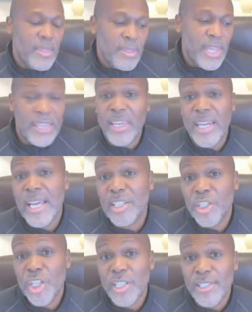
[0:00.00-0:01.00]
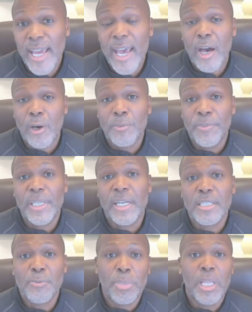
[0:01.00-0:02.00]
They then had to shut down
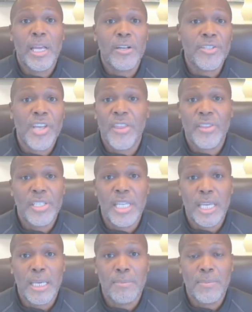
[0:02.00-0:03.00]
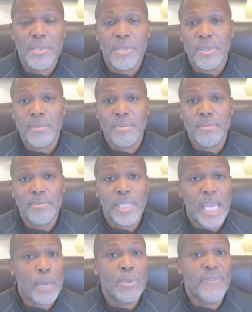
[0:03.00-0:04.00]
because players on the teams
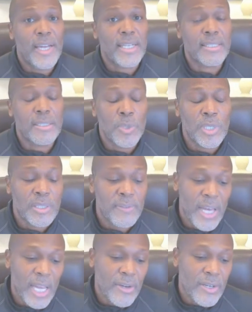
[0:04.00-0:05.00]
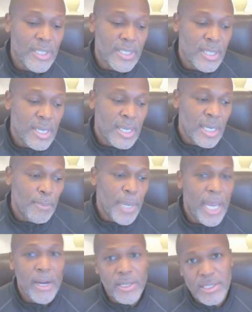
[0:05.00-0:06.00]
became infected with the virus.
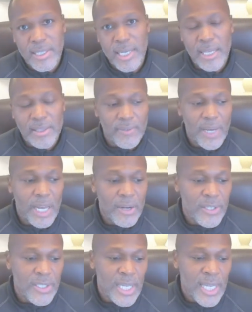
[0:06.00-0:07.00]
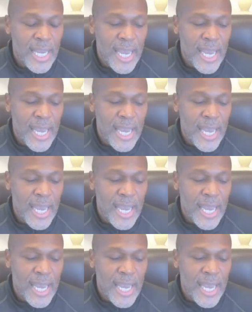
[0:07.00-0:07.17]
Parents got the virus.